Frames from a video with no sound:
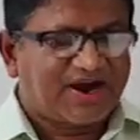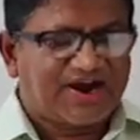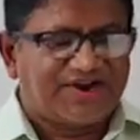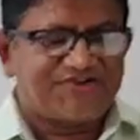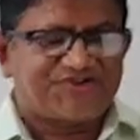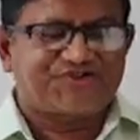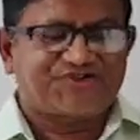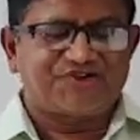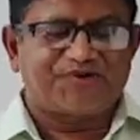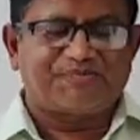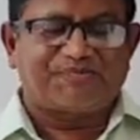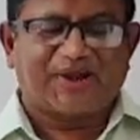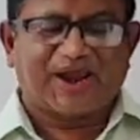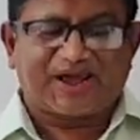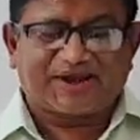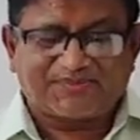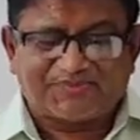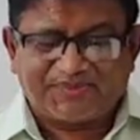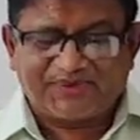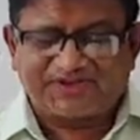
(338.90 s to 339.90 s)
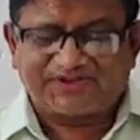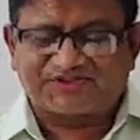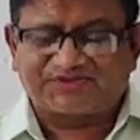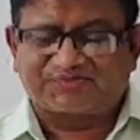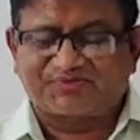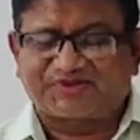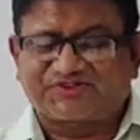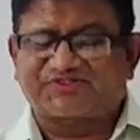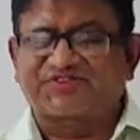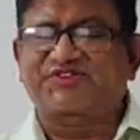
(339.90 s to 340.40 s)
and she
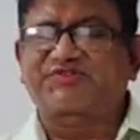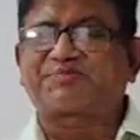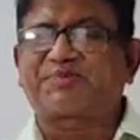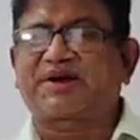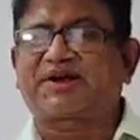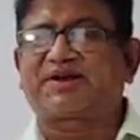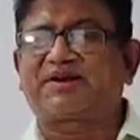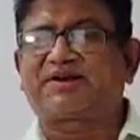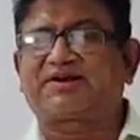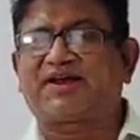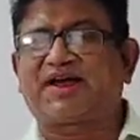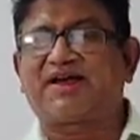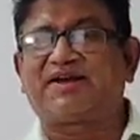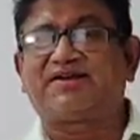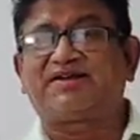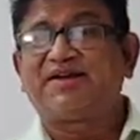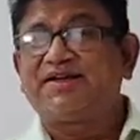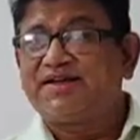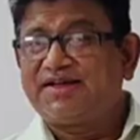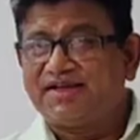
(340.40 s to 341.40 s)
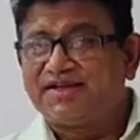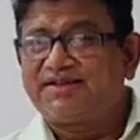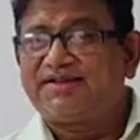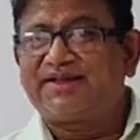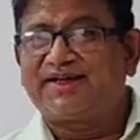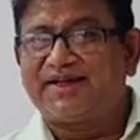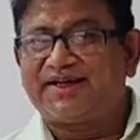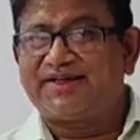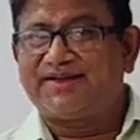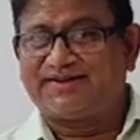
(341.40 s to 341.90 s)
blackmails Mrs. Packletide in
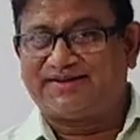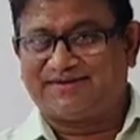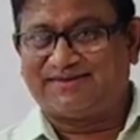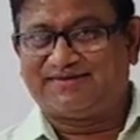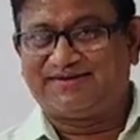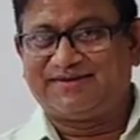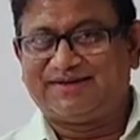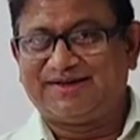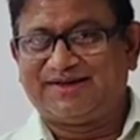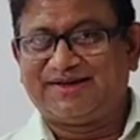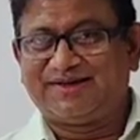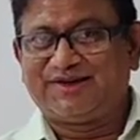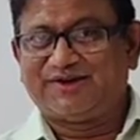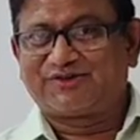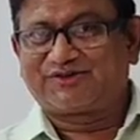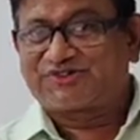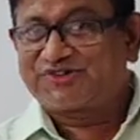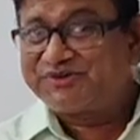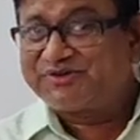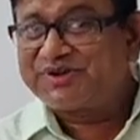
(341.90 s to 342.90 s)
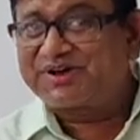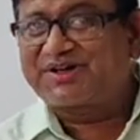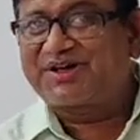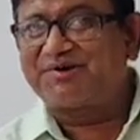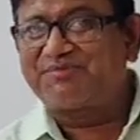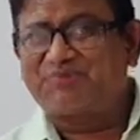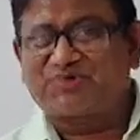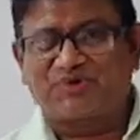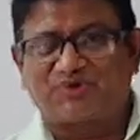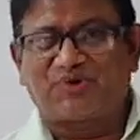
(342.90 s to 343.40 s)
the end. So you will
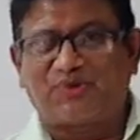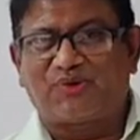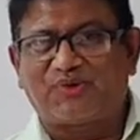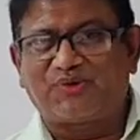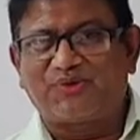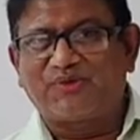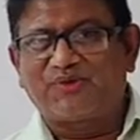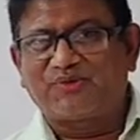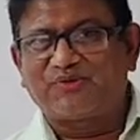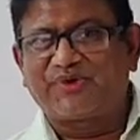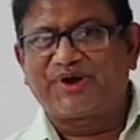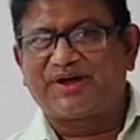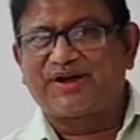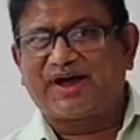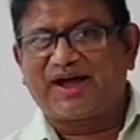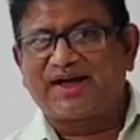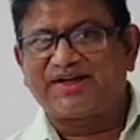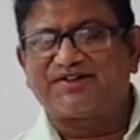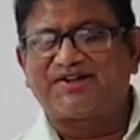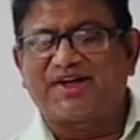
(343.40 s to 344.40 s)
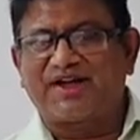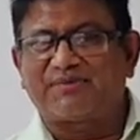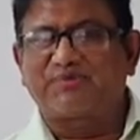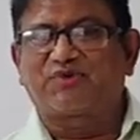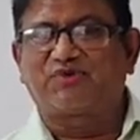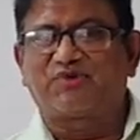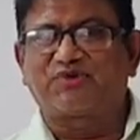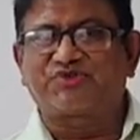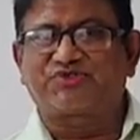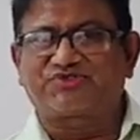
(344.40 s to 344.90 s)
come to know when I
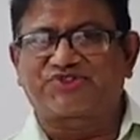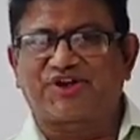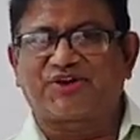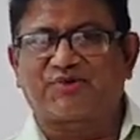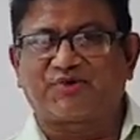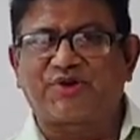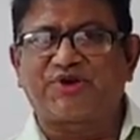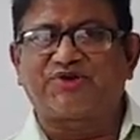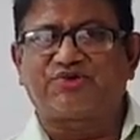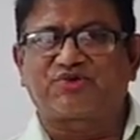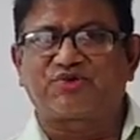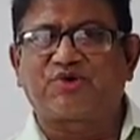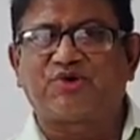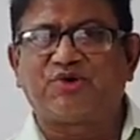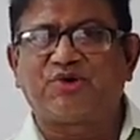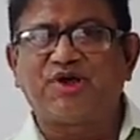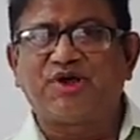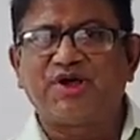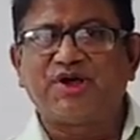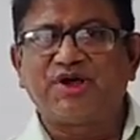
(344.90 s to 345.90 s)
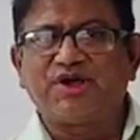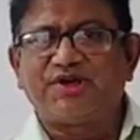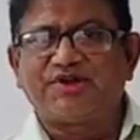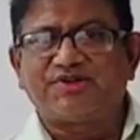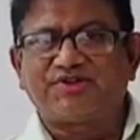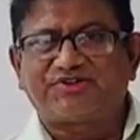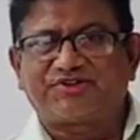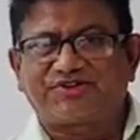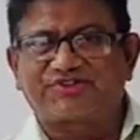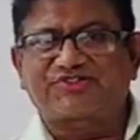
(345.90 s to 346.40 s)
am going to
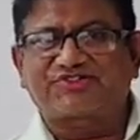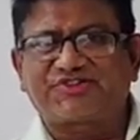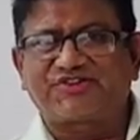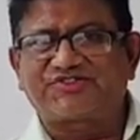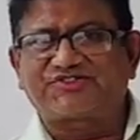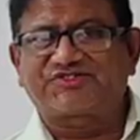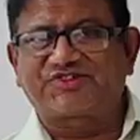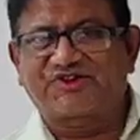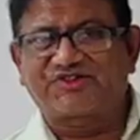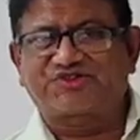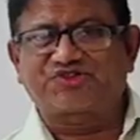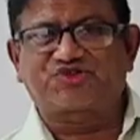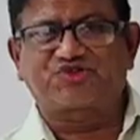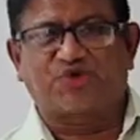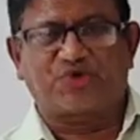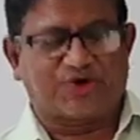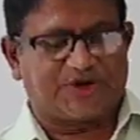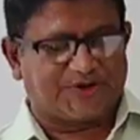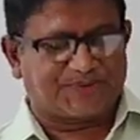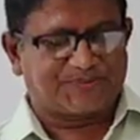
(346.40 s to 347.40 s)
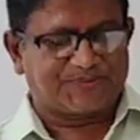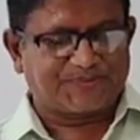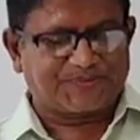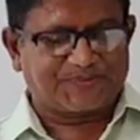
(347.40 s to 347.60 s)
discuss the story.